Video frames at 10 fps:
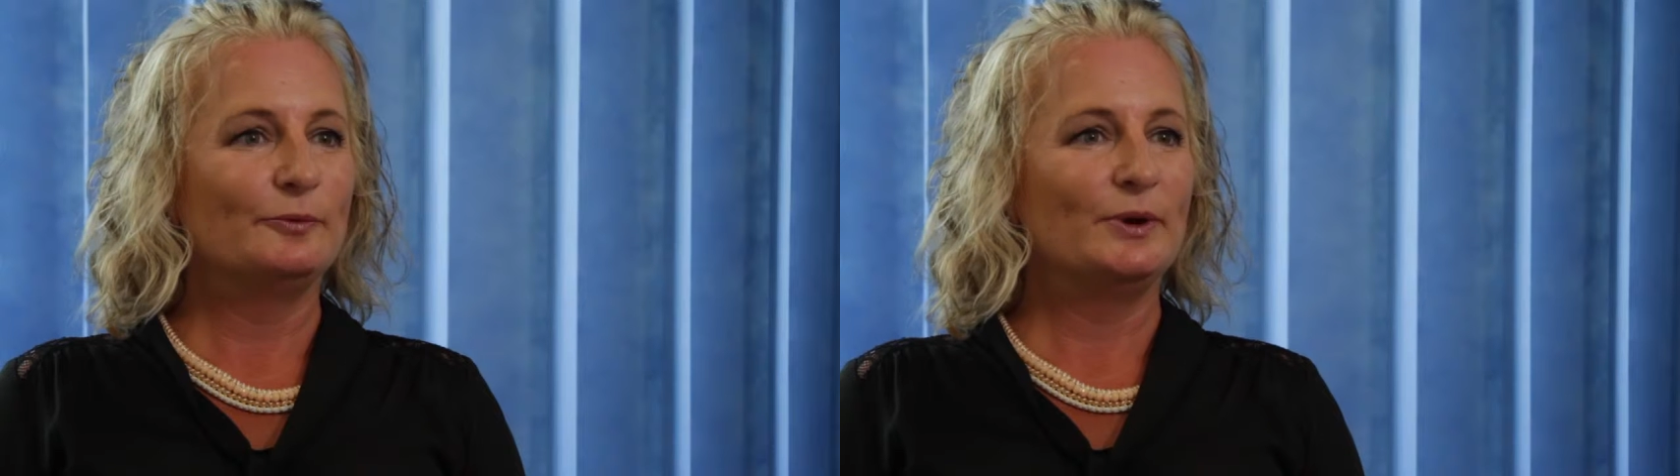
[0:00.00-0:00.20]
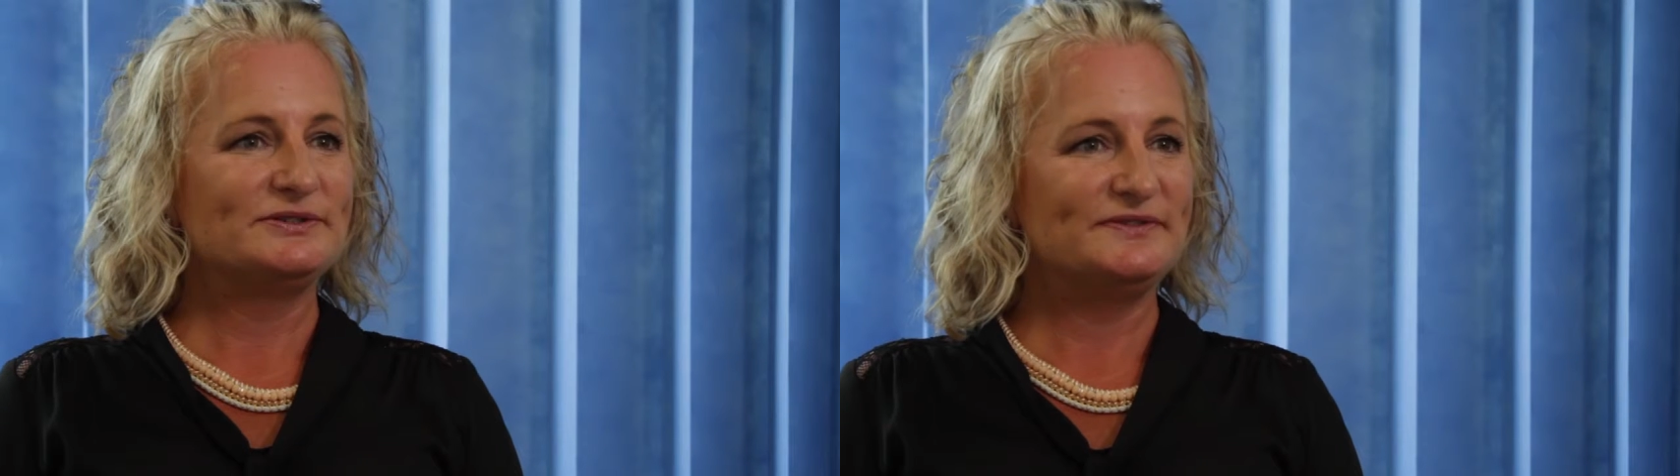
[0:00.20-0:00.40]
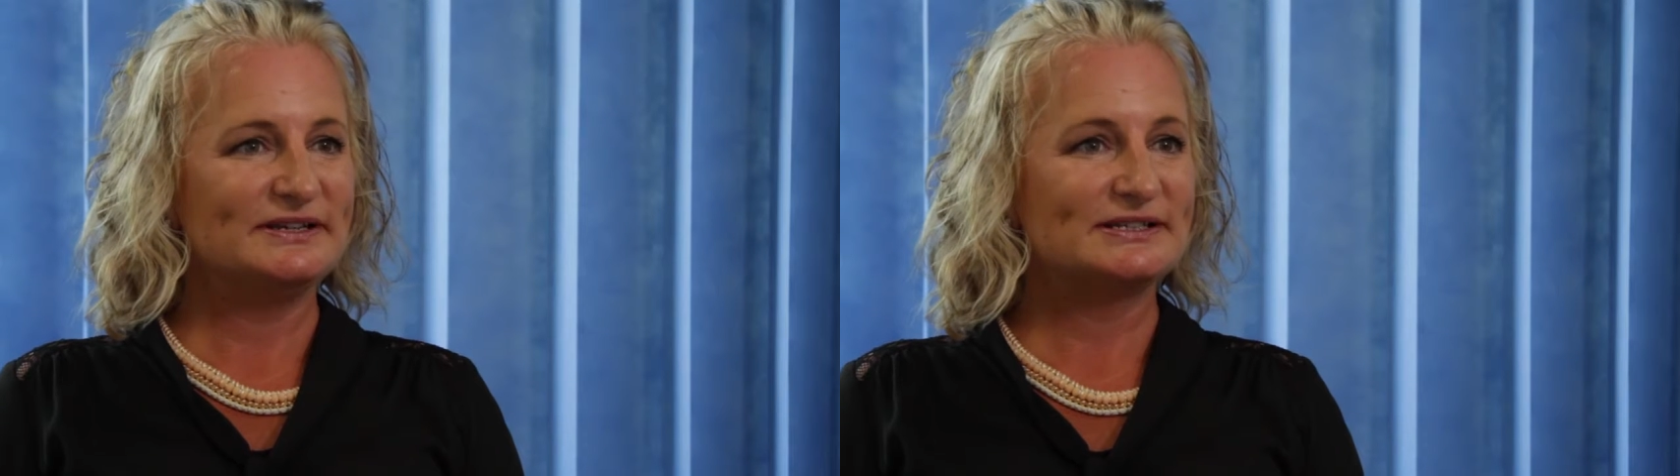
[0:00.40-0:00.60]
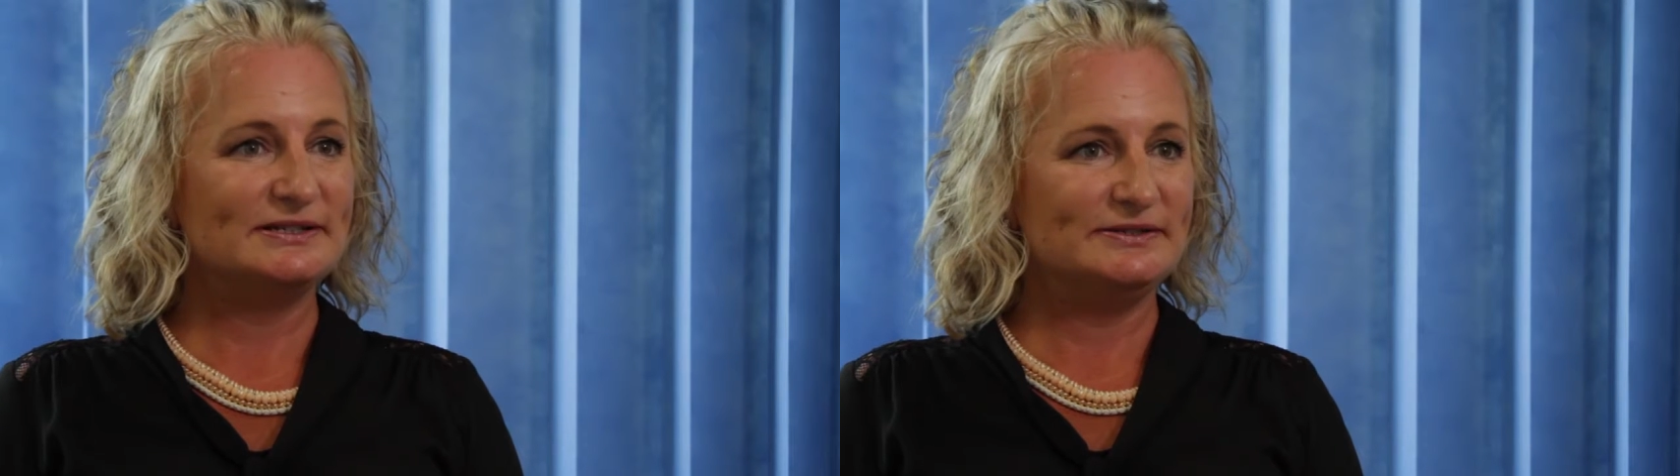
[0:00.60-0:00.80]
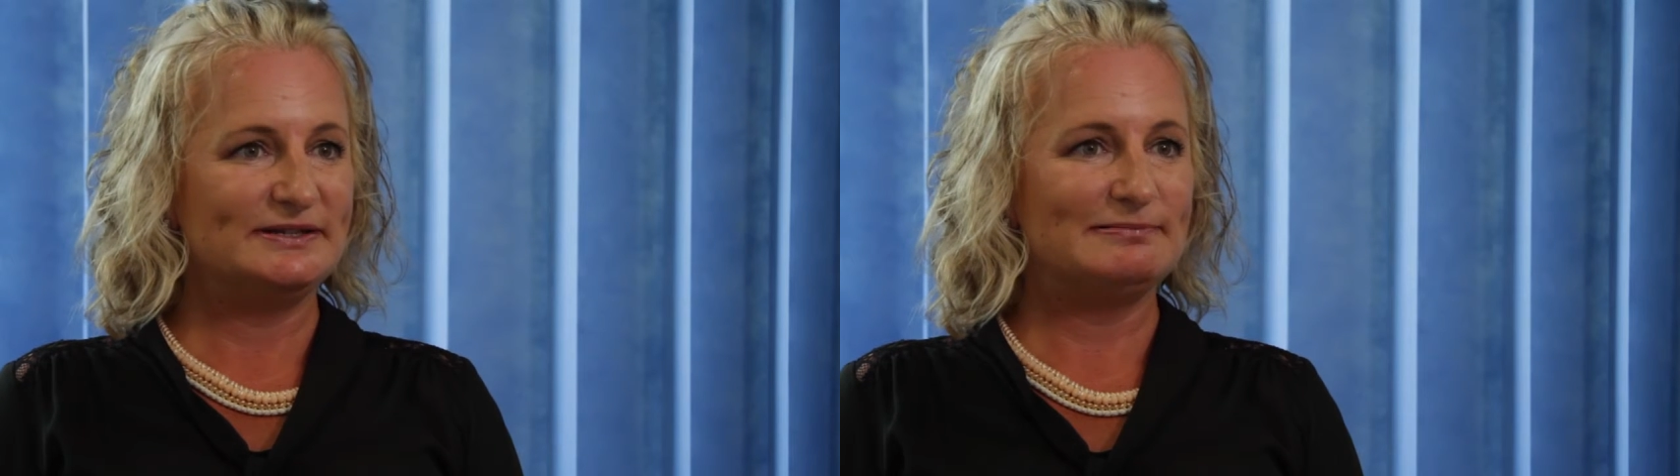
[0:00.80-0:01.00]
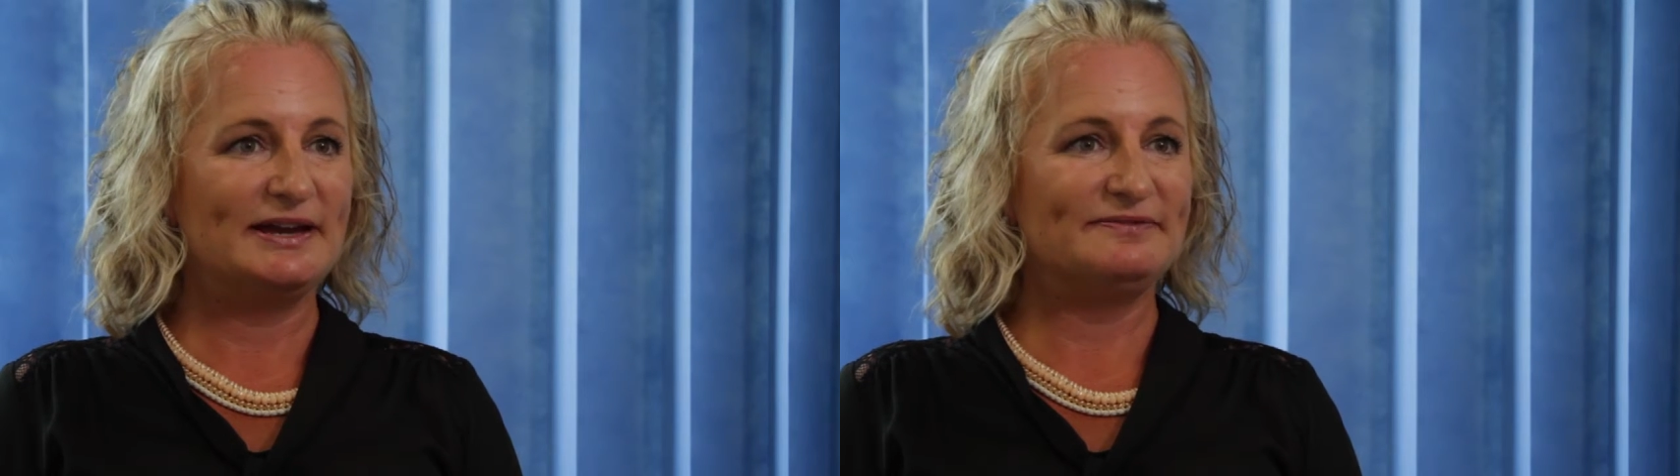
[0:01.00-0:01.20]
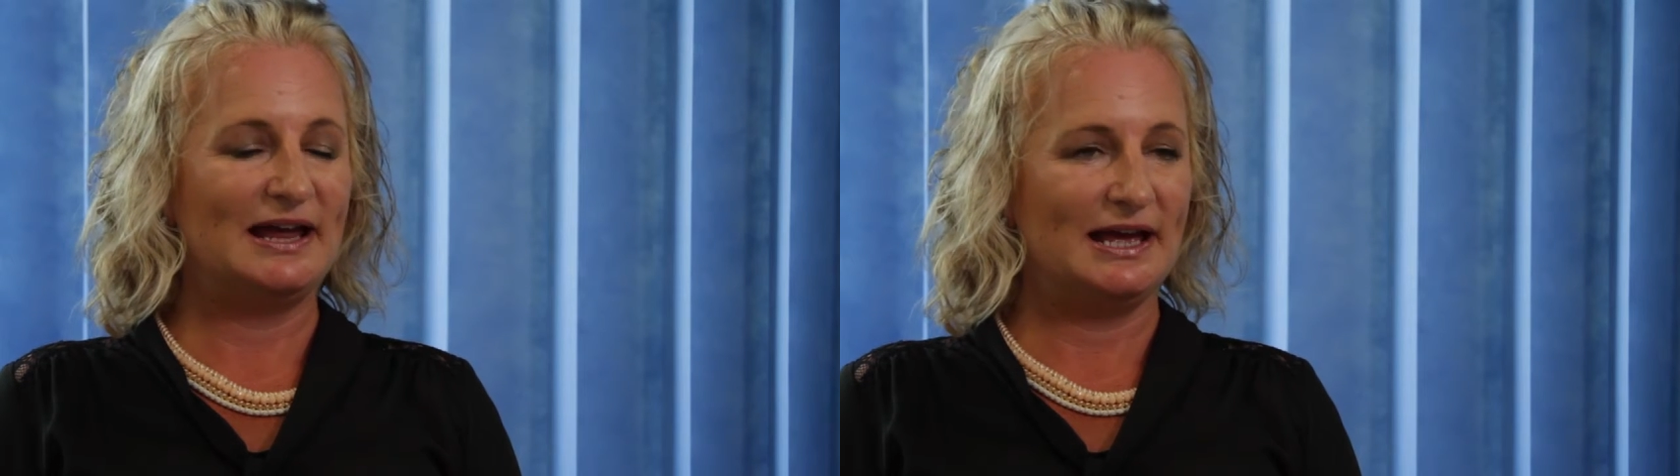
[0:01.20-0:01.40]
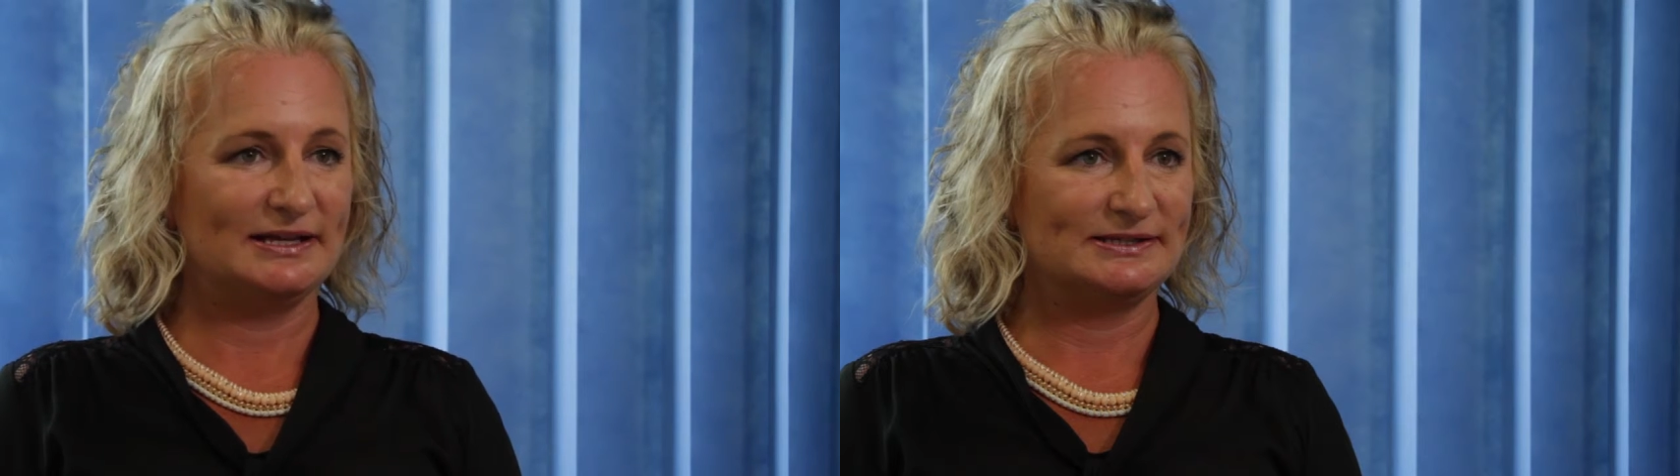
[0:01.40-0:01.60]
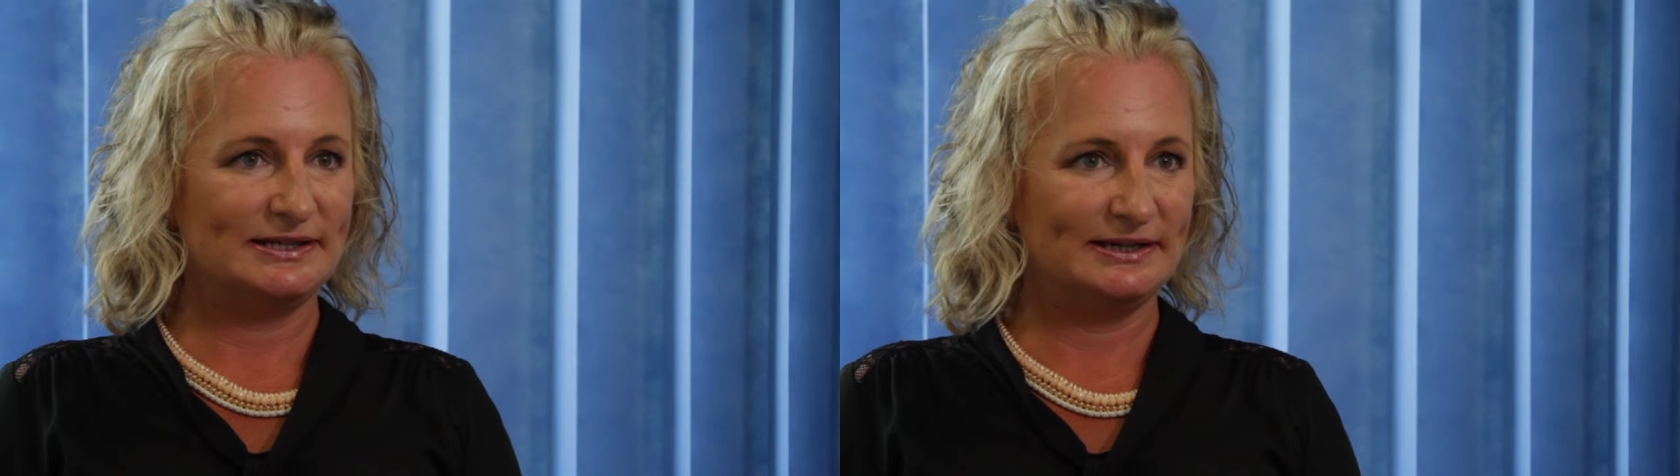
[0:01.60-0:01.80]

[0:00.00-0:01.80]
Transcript: Once we've excluded red flags